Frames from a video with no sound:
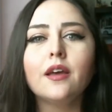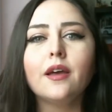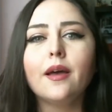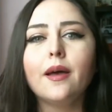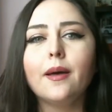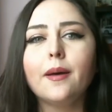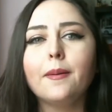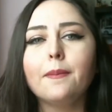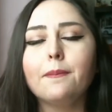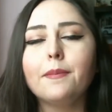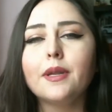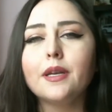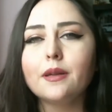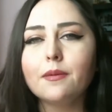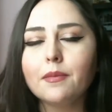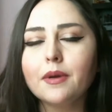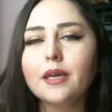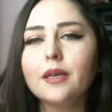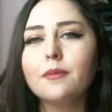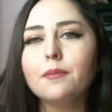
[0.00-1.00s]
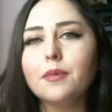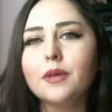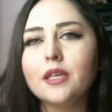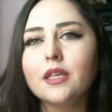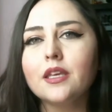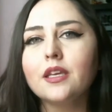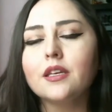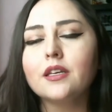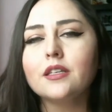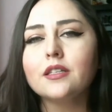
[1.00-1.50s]
But in my
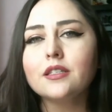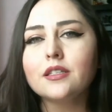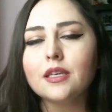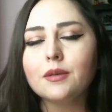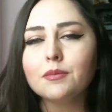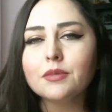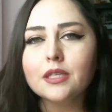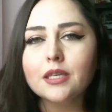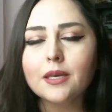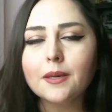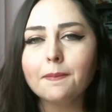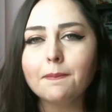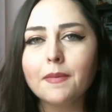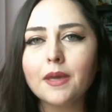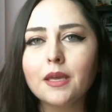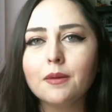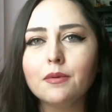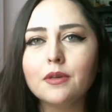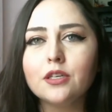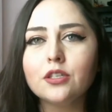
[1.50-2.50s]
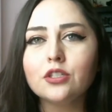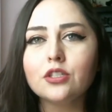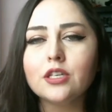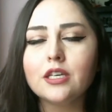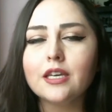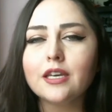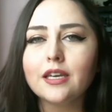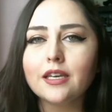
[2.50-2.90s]
opinion, it seems like maybe she